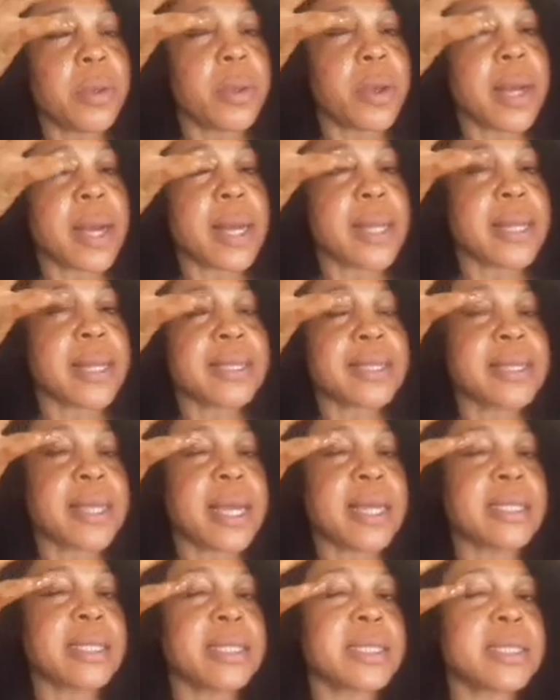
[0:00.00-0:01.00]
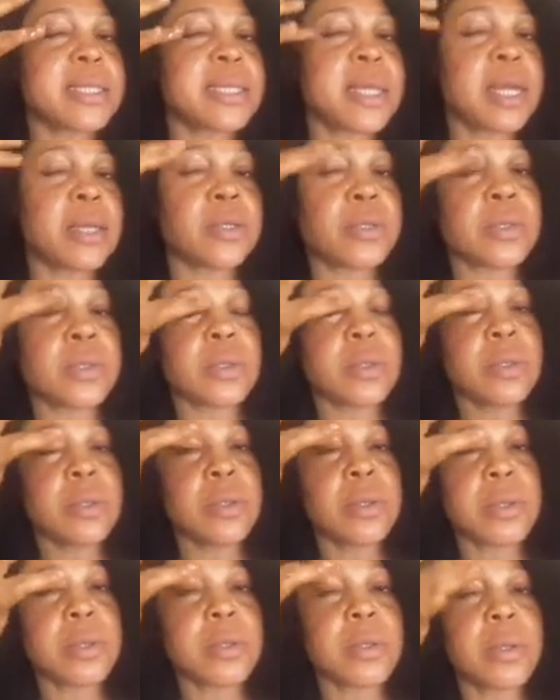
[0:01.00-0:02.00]
You can extend it here too,
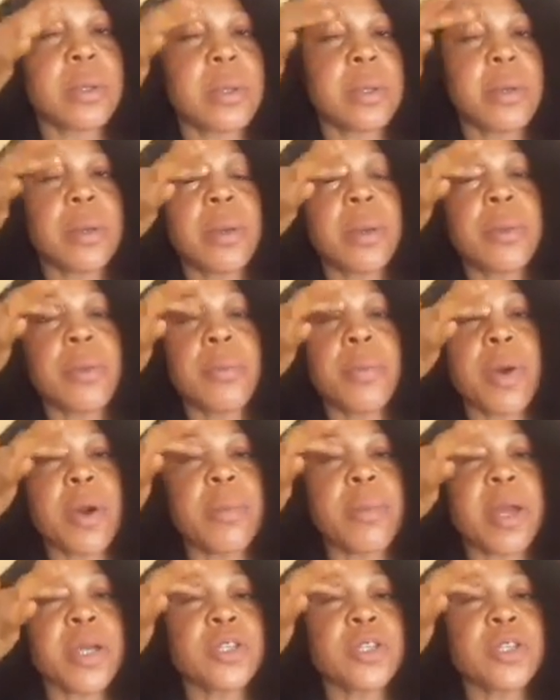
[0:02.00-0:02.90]
but